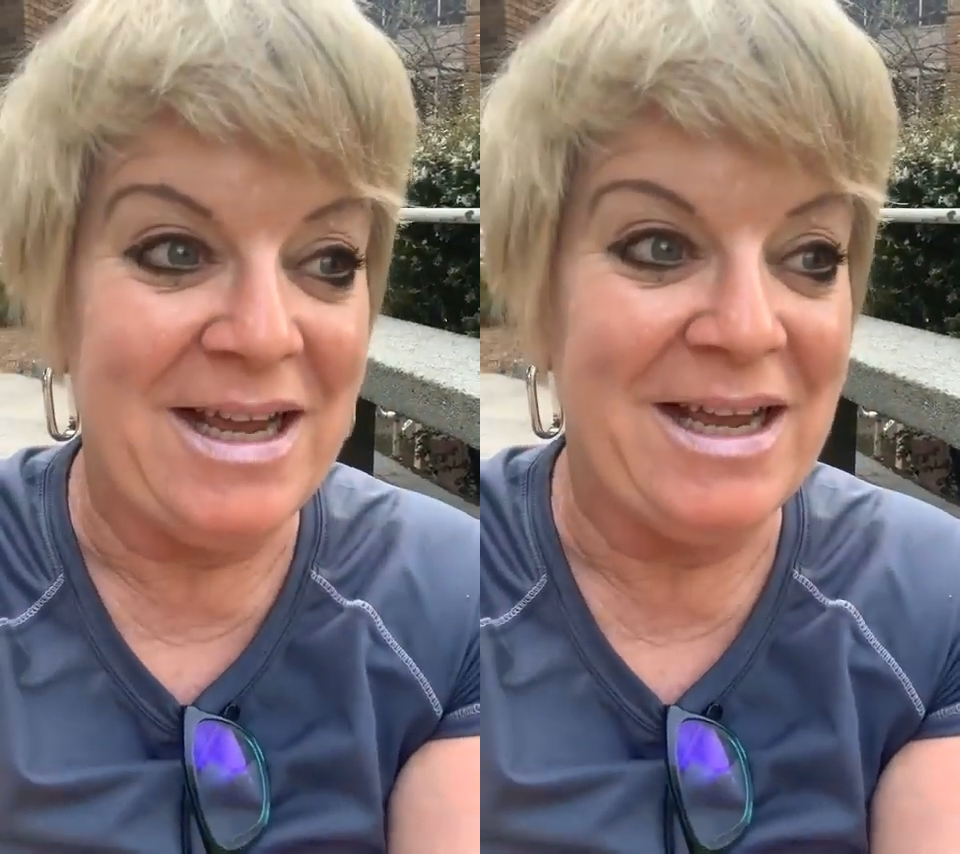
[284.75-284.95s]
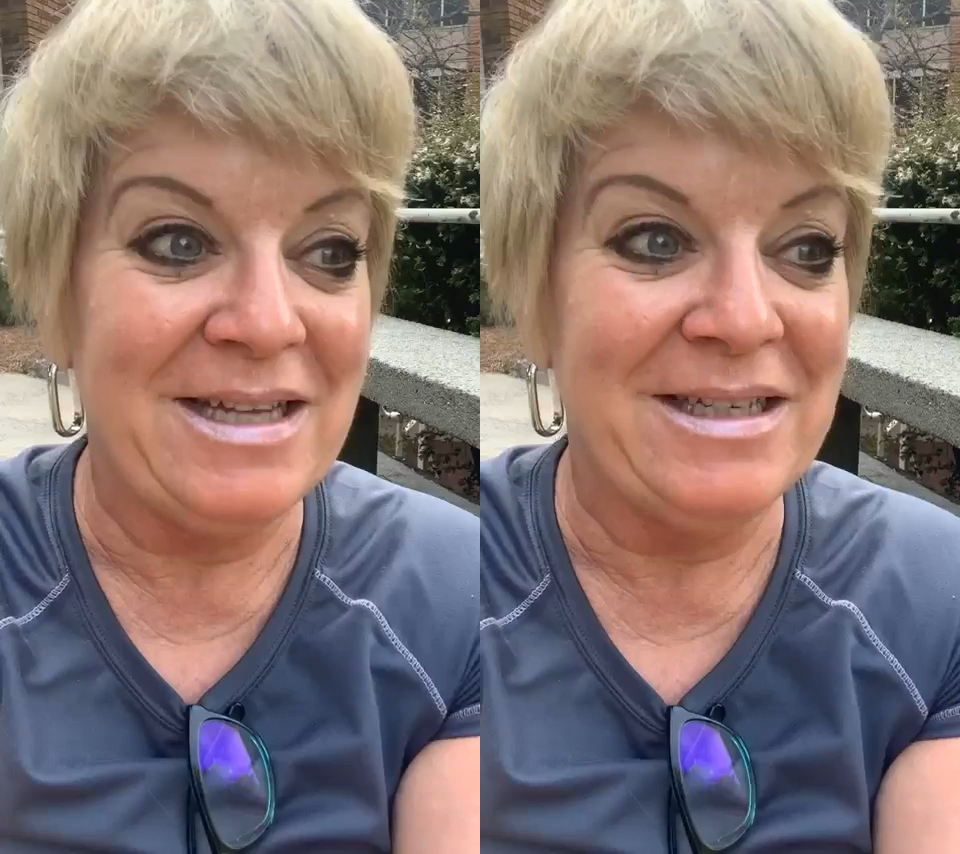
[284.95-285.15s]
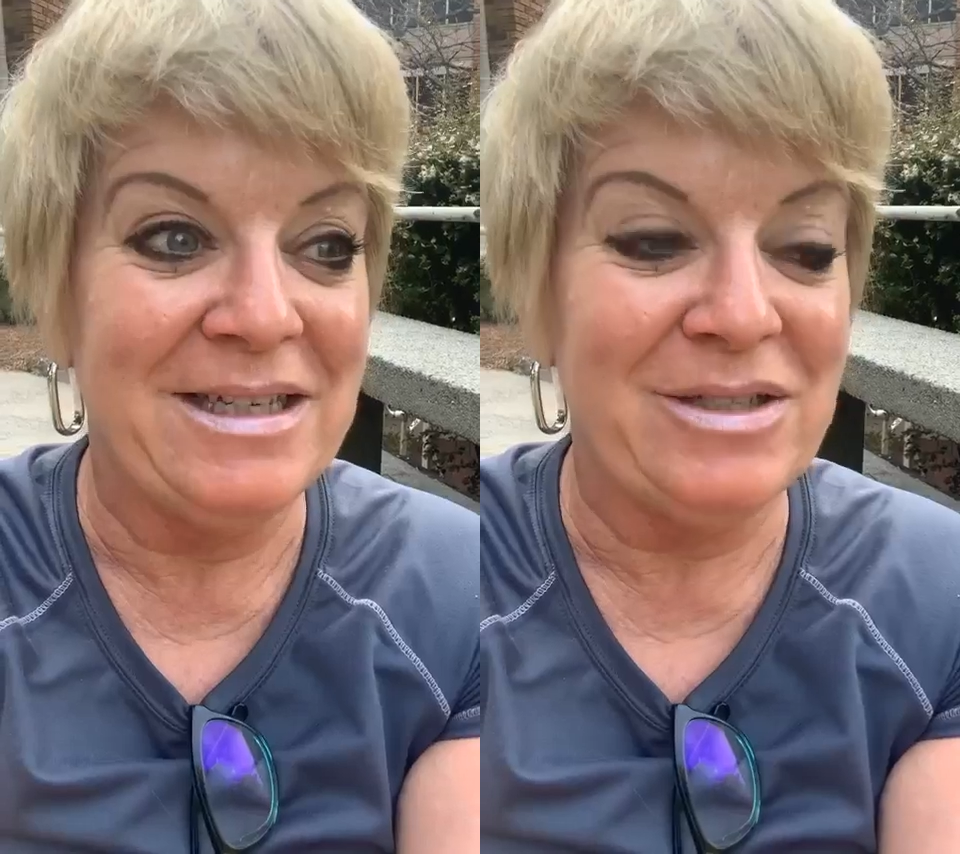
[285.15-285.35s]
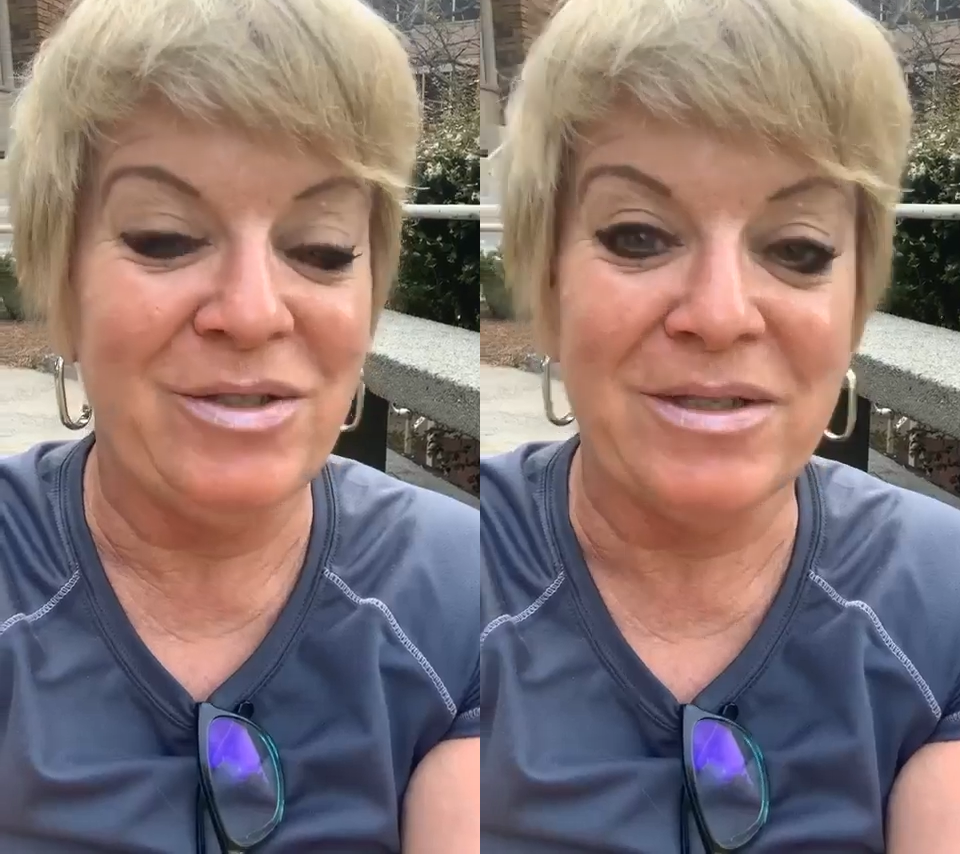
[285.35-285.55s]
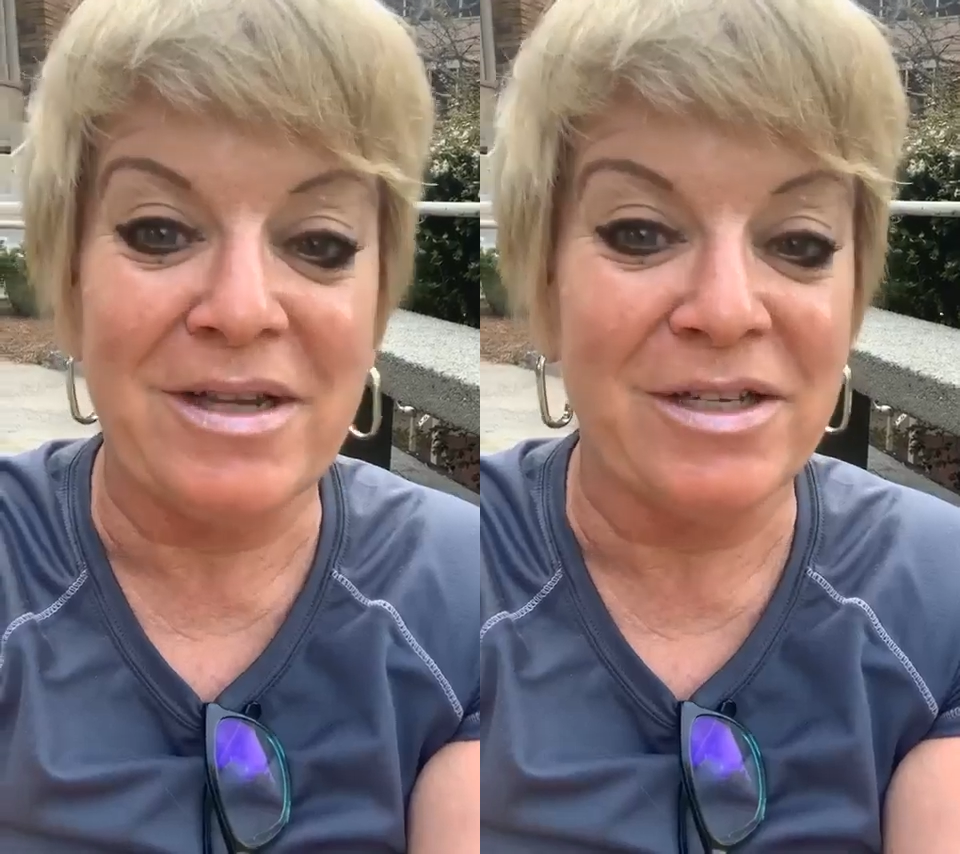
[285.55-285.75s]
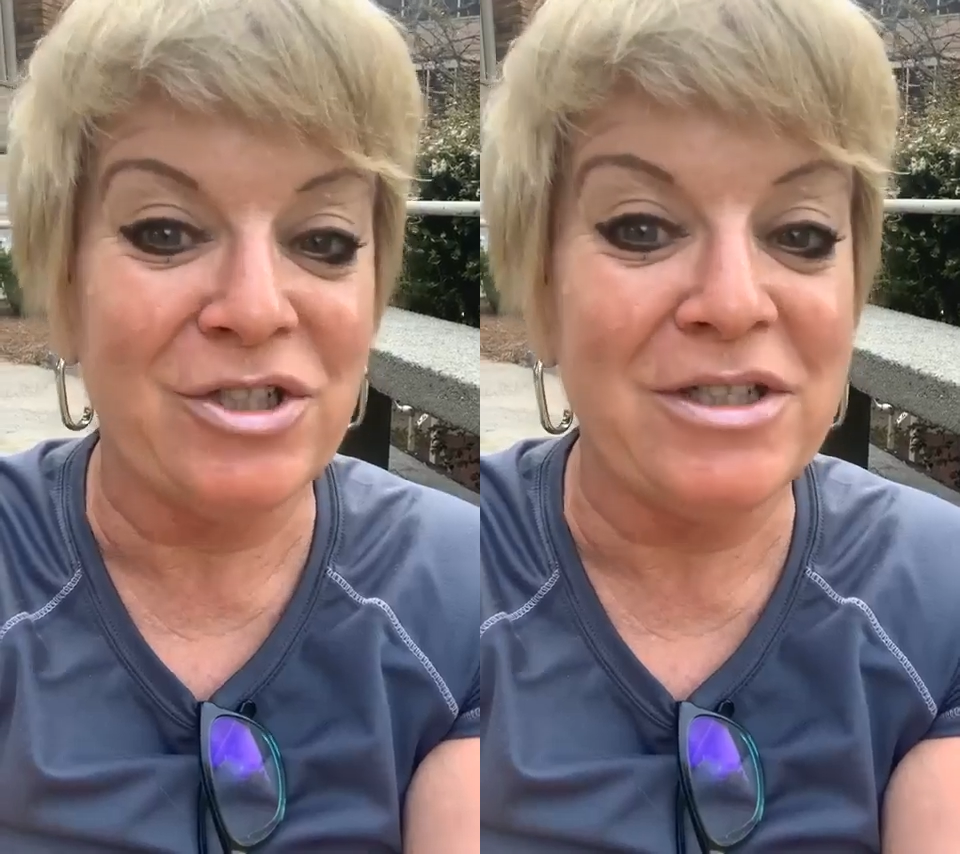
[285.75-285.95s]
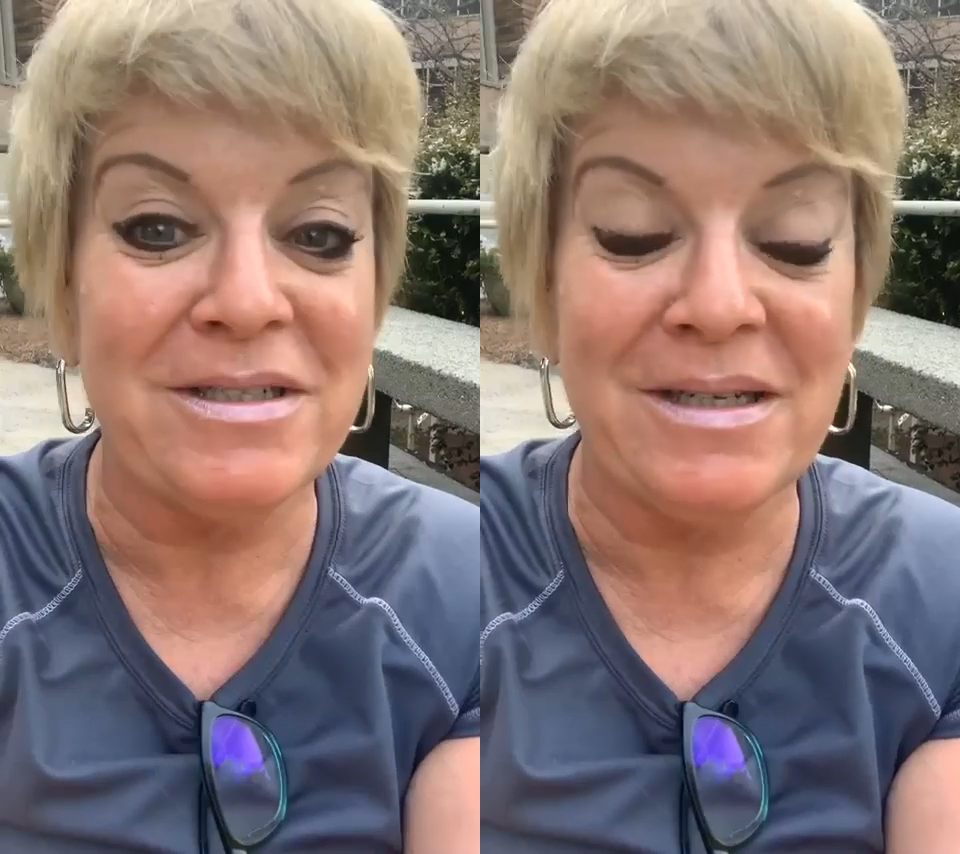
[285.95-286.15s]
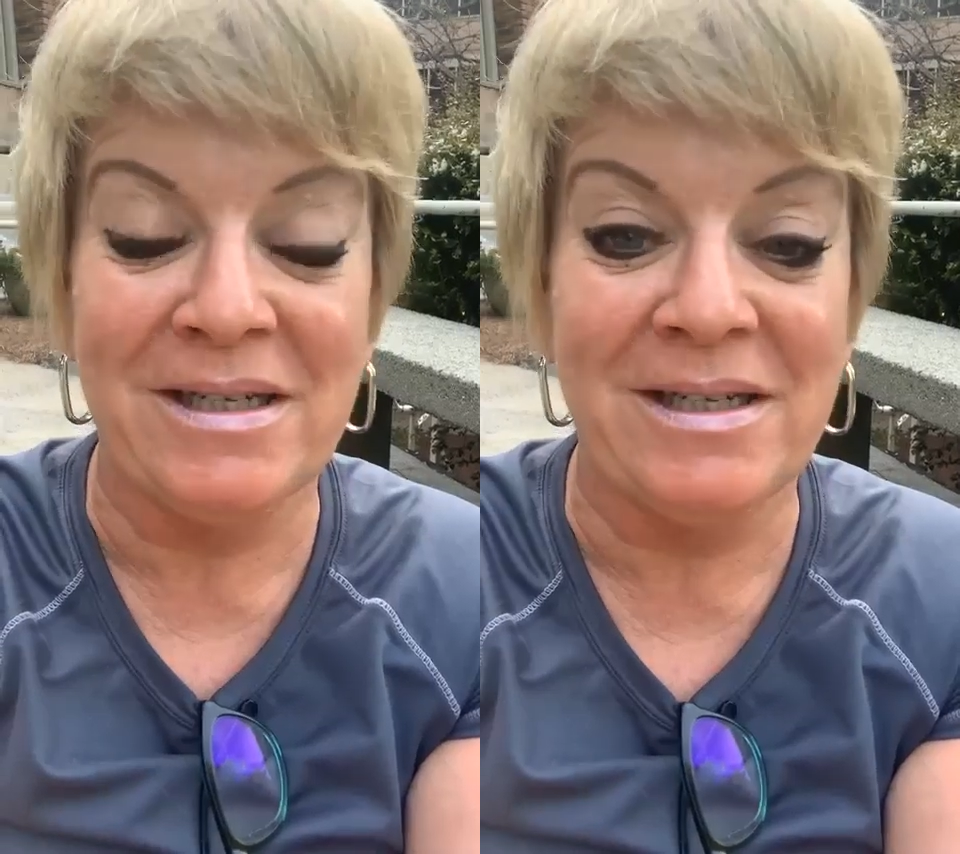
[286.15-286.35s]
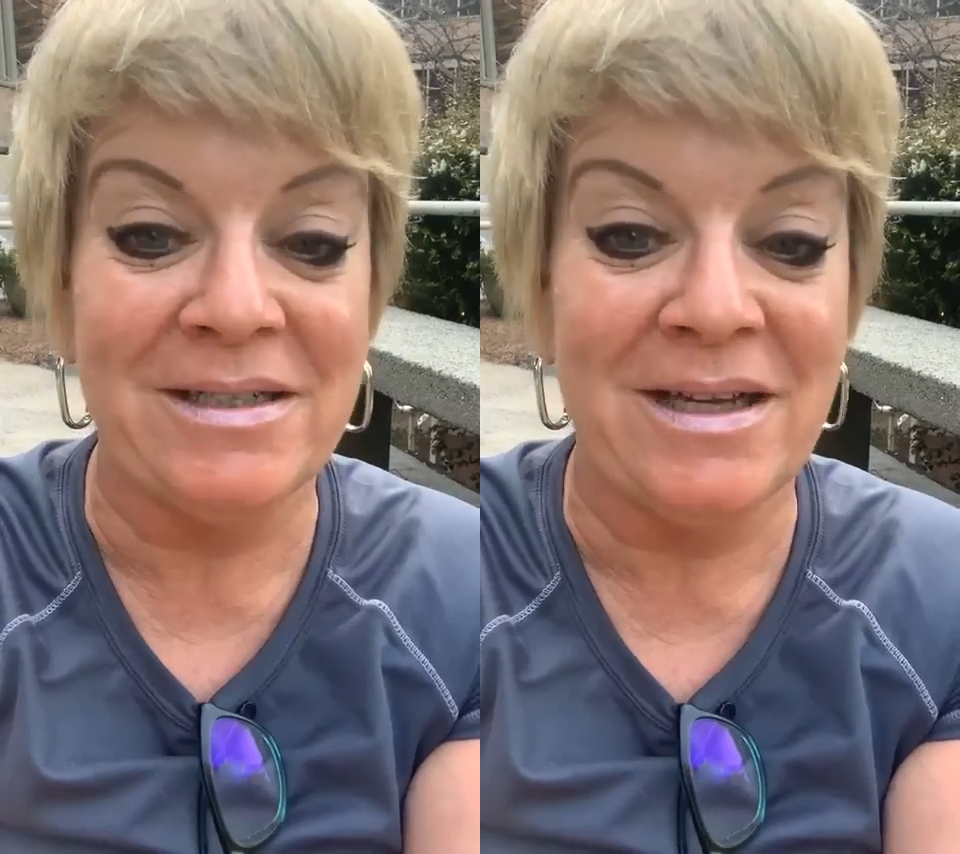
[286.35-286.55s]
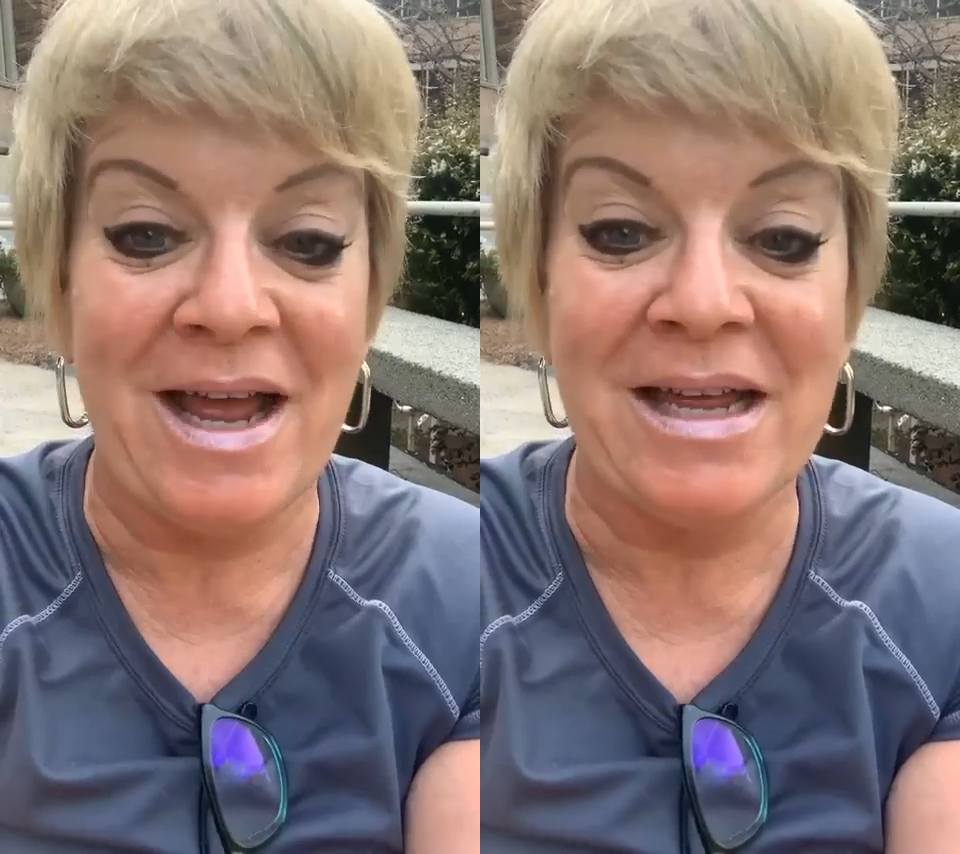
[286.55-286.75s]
and looks like she's in